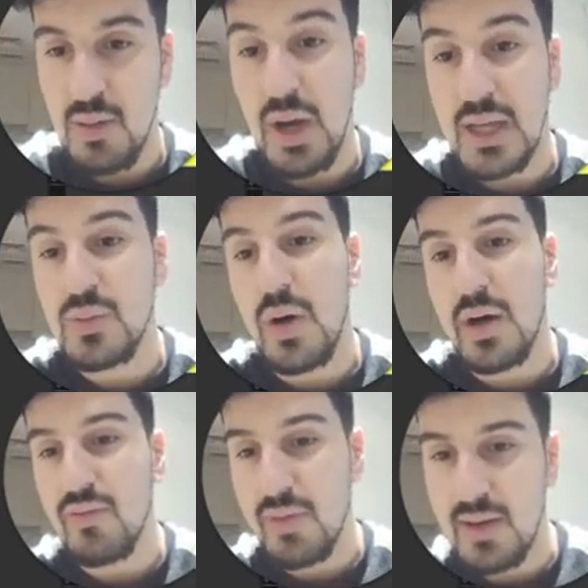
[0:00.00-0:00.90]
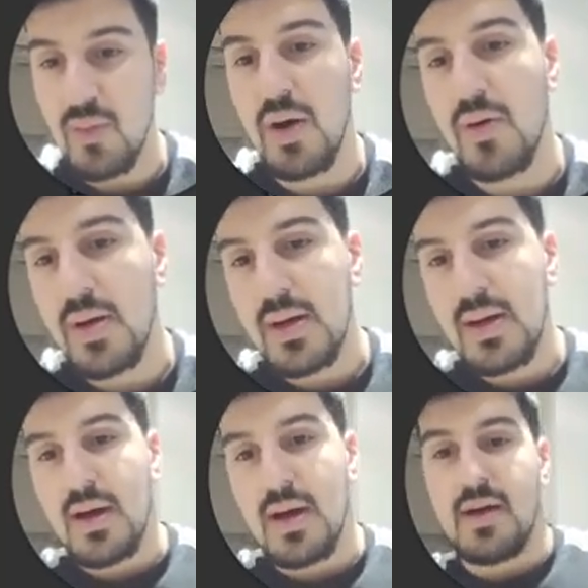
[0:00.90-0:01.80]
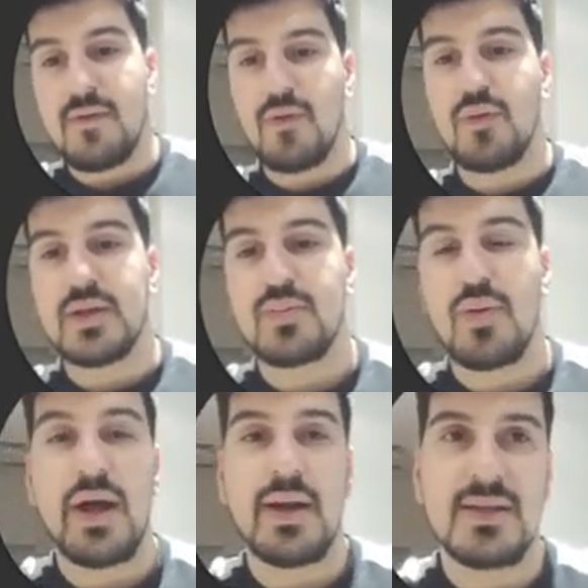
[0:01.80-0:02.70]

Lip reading: has worked really well for this brand.